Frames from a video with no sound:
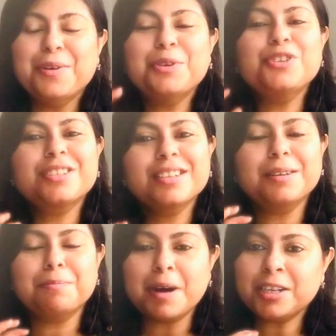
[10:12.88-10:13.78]
which is
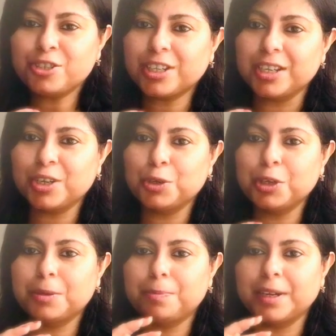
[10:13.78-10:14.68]
butter chicken
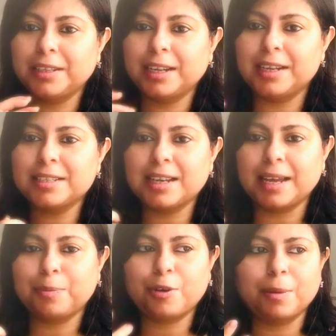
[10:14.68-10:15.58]
cooked, but then it's
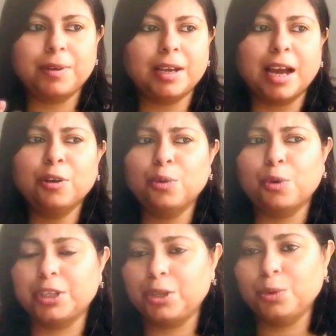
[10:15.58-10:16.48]
like probably, I don't know
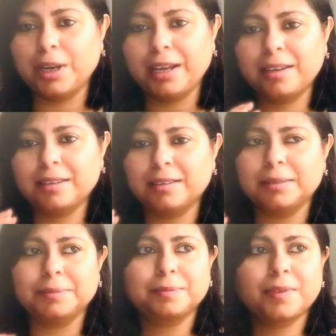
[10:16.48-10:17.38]
what they do, like
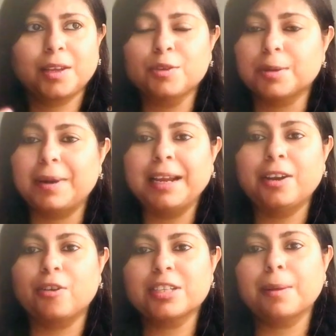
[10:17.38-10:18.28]
use a
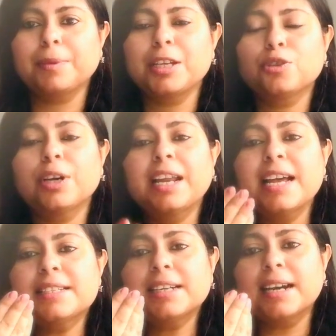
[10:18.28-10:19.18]
blender or something. So it
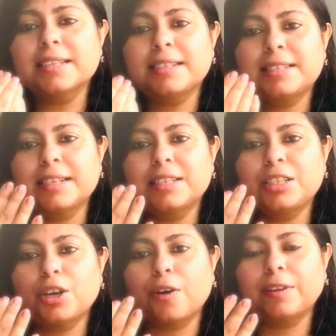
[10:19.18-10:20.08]
has the
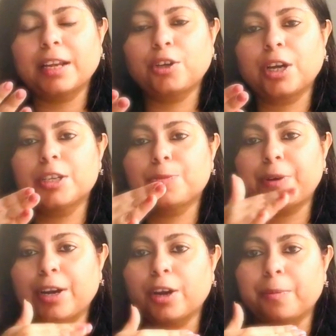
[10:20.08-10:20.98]
consistency of that you can
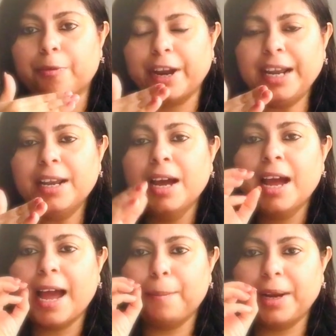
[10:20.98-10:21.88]
spread on a bread,
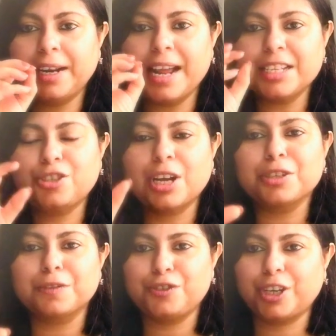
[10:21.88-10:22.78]
but it has
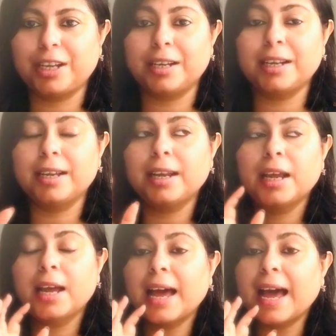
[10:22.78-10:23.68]
chunks of chicken in it,
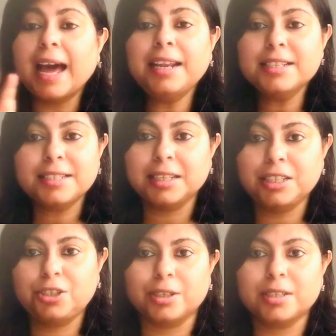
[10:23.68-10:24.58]
and it's
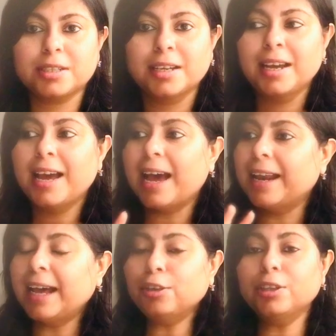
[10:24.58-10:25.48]
delicious. And
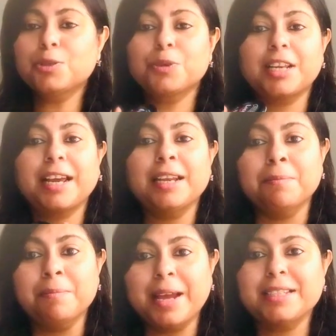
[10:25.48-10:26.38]
I thought this was like an
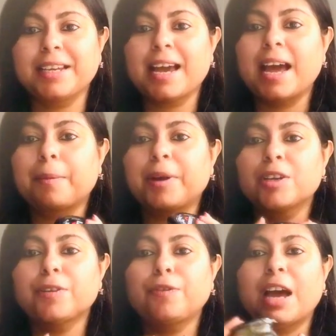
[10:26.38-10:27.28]
amazing hack,
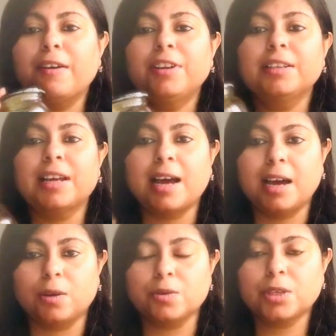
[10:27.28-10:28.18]
because if you have it in the
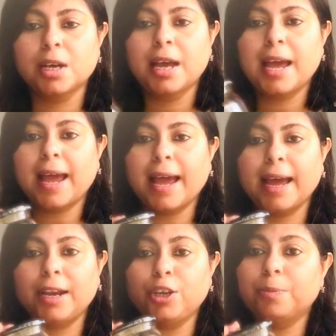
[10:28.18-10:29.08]
house
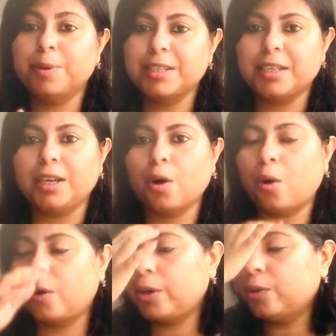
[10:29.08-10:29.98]
and you're busy
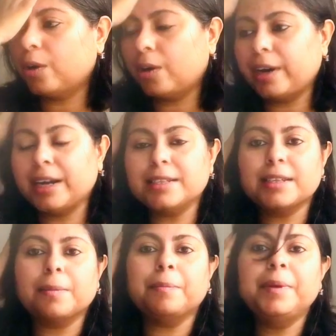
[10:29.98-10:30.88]
or you're in
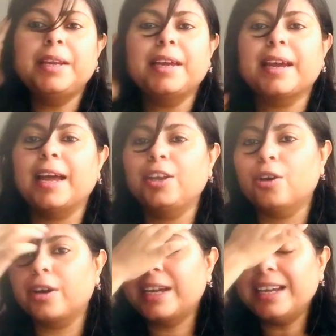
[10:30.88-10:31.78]
some meeting and
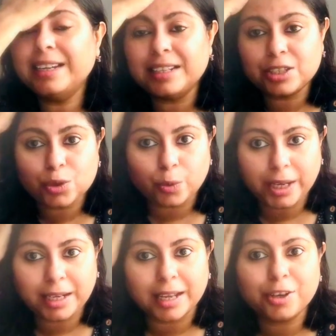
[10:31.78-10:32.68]
your kid needs to
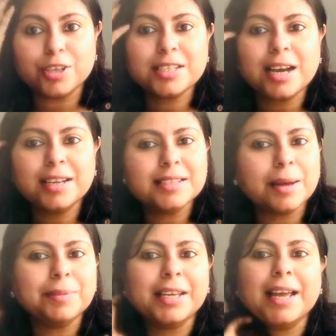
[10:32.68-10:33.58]
eat and you're stuck in
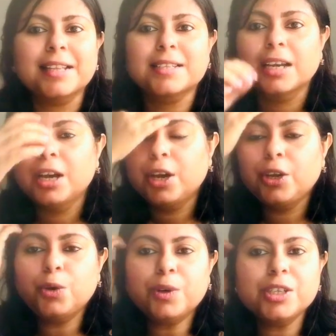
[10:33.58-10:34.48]
something else,
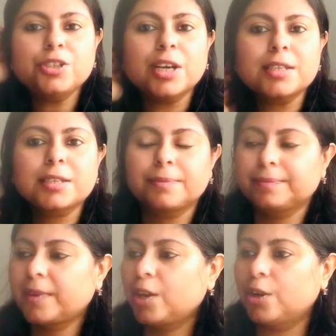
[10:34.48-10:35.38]
you can just,
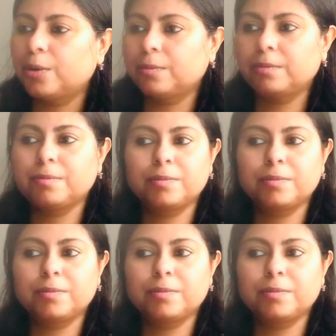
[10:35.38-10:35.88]
you know,